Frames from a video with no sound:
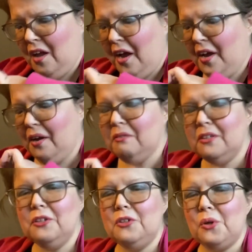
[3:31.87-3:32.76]
I
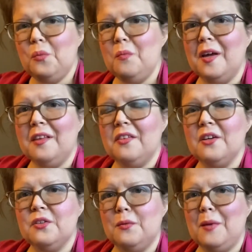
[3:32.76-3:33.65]
often don't make
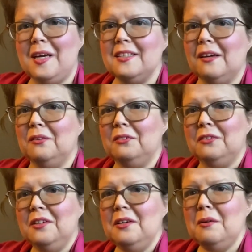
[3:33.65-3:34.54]
things for
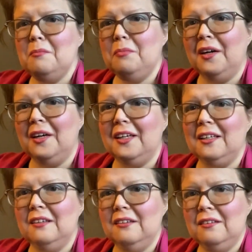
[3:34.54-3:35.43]
myself,
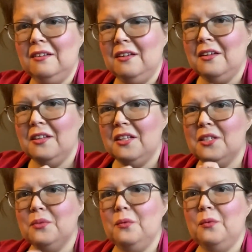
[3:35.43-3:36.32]
but
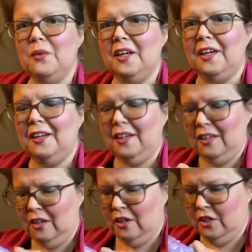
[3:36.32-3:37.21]
this one
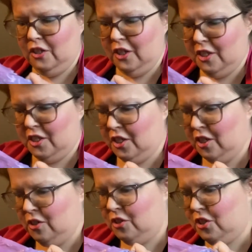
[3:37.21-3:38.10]
just
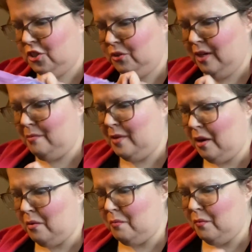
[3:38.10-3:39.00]
screamed
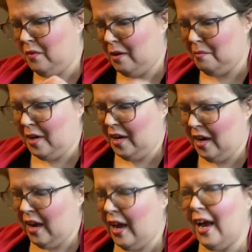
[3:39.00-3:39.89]
out at me,
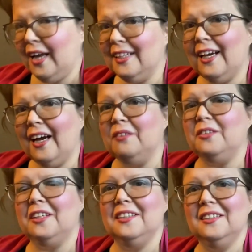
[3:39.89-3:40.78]
had to have
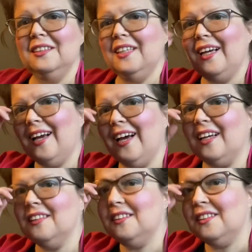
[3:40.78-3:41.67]
it.
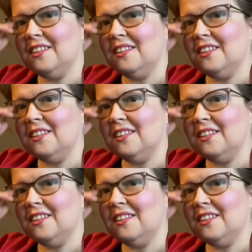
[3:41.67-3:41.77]
And